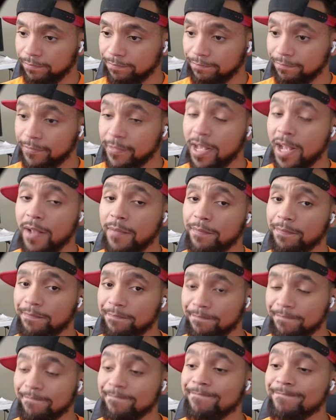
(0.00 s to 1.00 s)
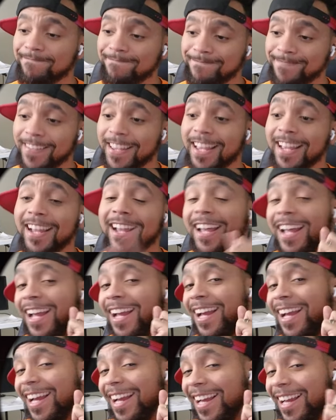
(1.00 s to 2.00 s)
Yep.
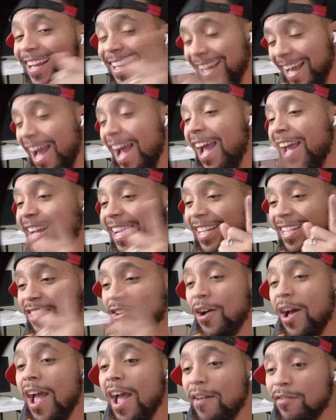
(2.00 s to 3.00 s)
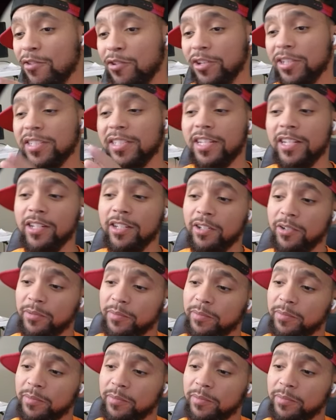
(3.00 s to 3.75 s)
Yeah. He's going to have Chris kill him.